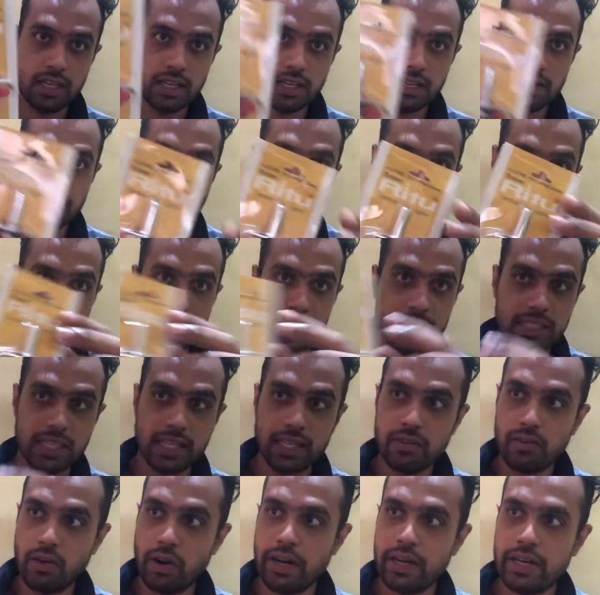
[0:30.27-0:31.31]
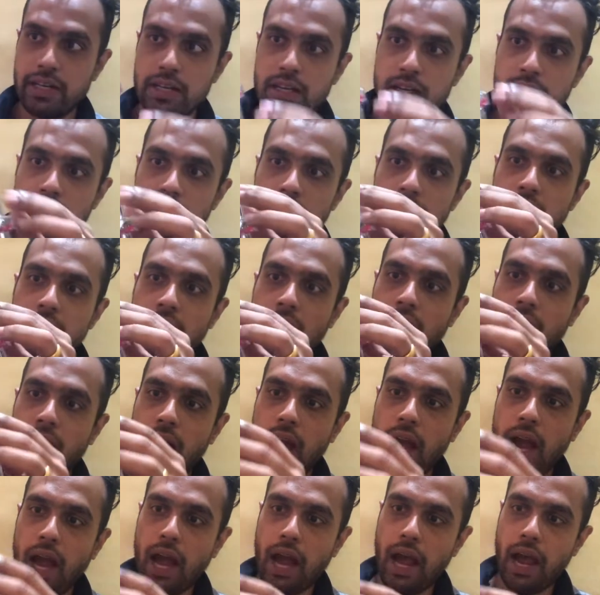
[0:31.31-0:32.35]
here, packaging right here,
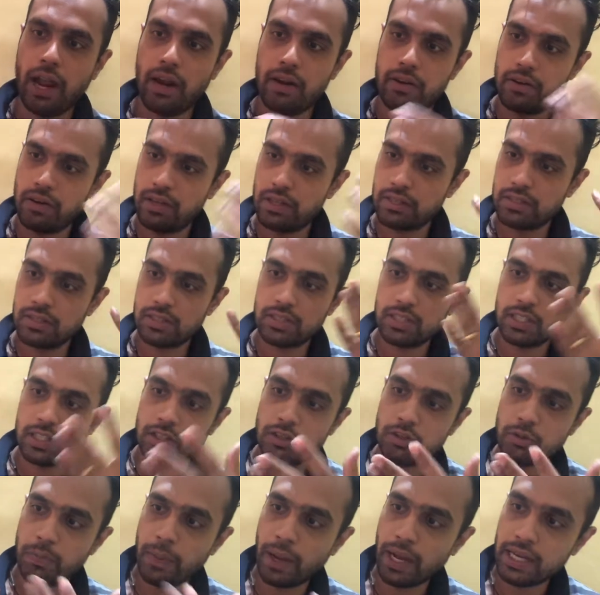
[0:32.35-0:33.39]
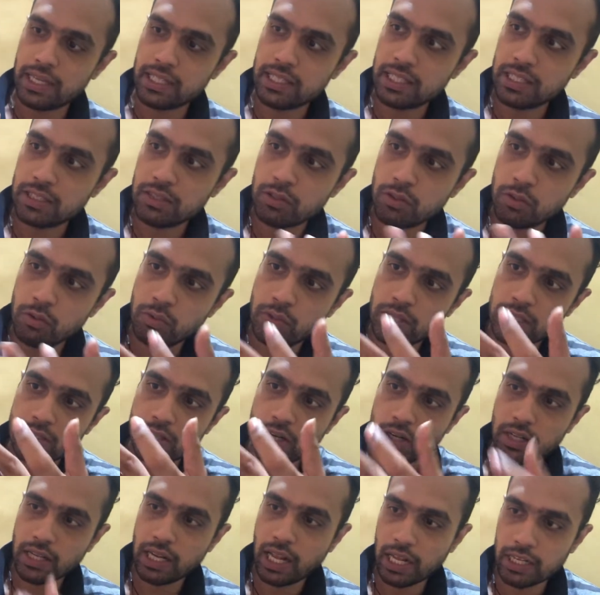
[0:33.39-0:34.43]
and it's a see-through packaging through which
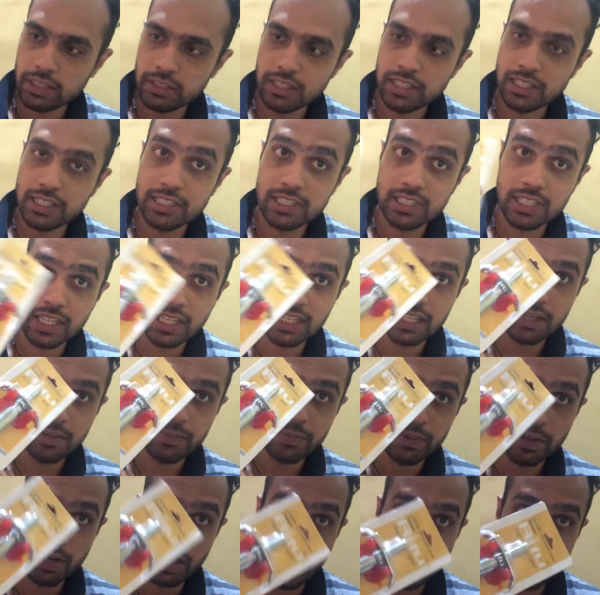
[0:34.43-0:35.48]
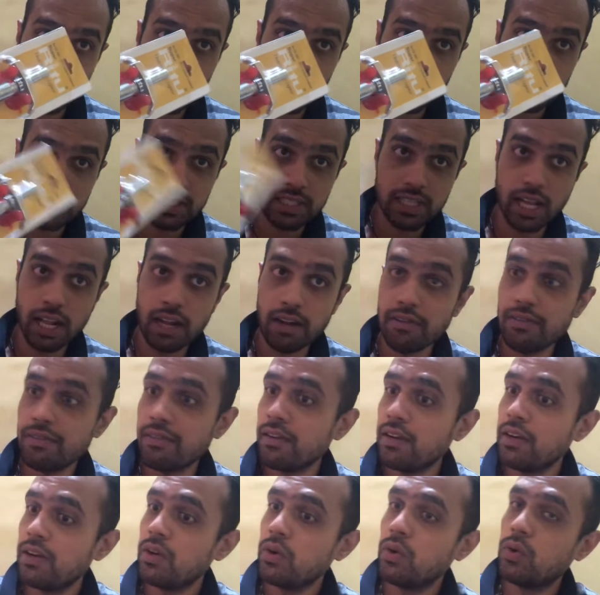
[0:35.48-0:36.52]
you can actually see the product itself.
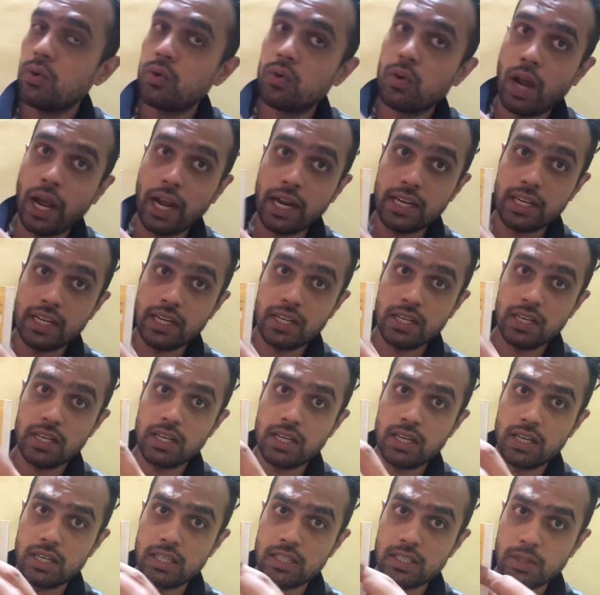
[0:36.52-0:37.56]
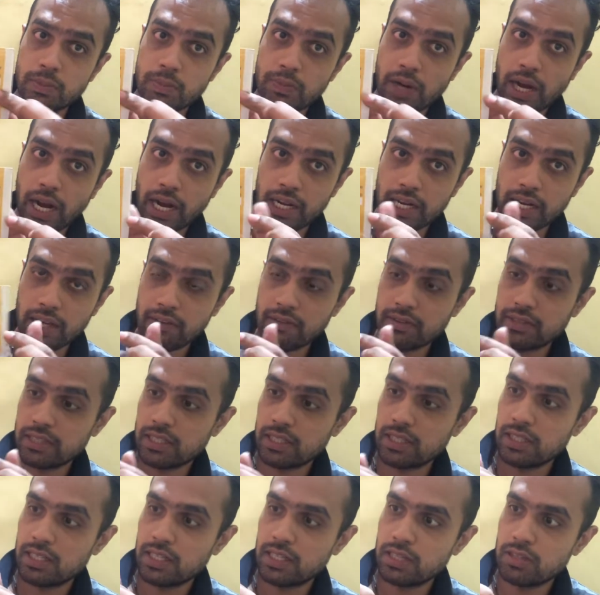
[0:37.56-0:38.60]
Right here is the branding, which
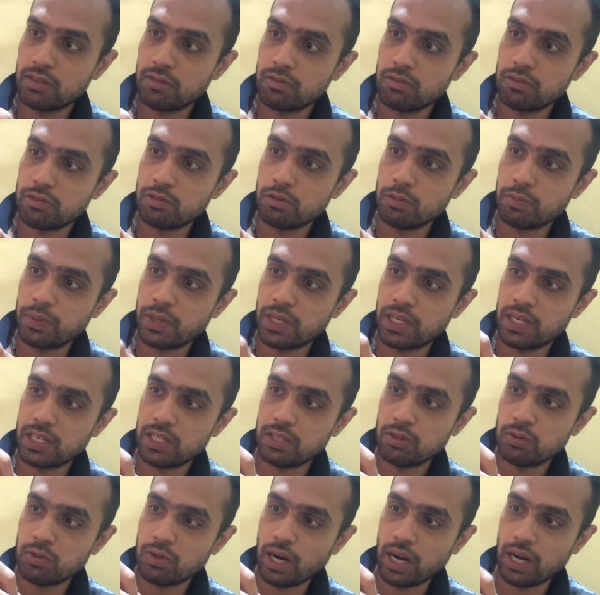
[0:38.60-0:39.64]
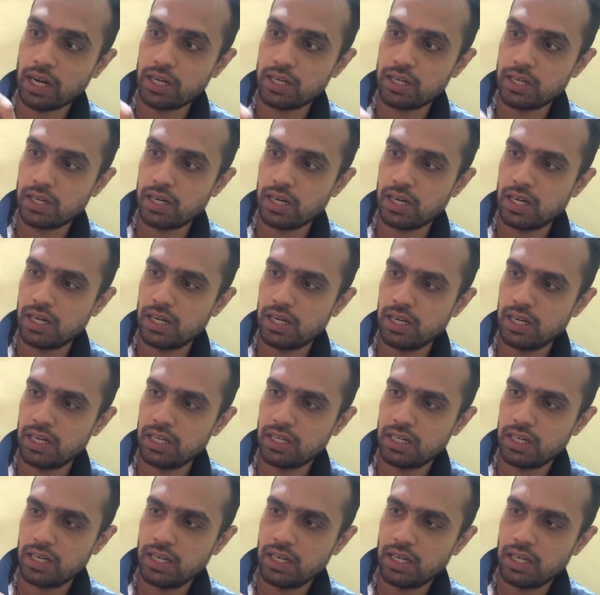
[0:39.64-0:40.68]
is Ritu Ritu
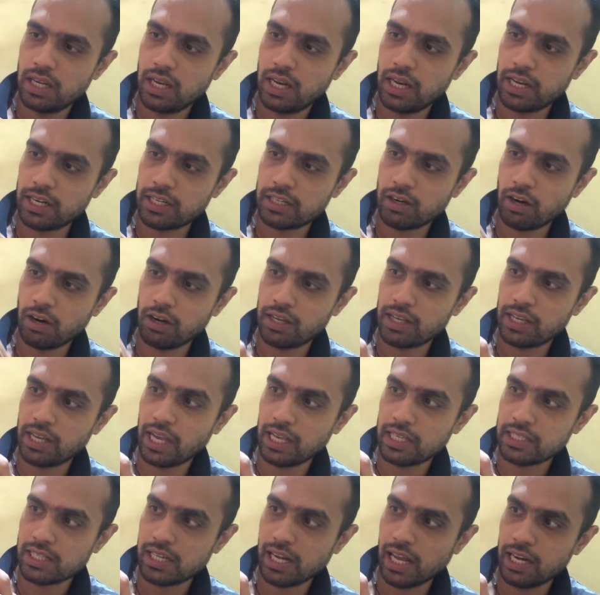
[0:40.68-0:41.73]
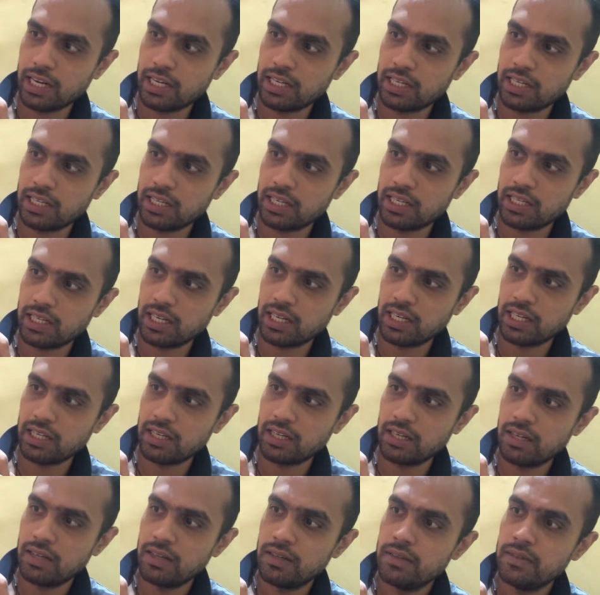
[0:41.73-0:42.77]
electronic gas lighter written
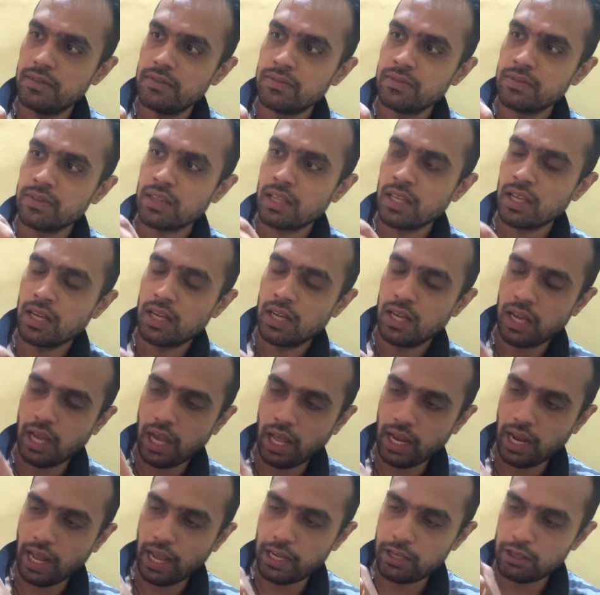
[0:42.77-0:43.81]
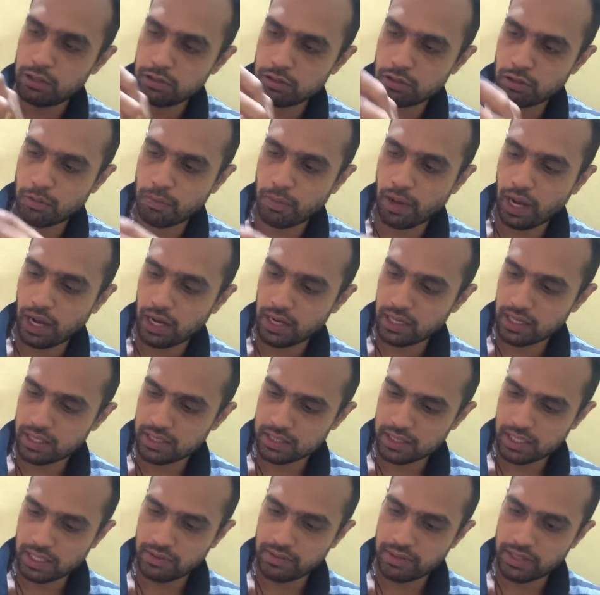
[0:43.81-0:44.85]
here, and ISO mark is
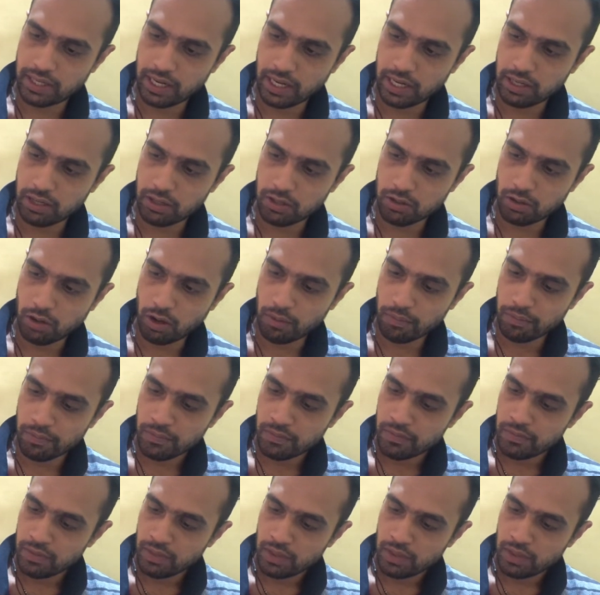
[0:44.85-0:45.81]
given right on top.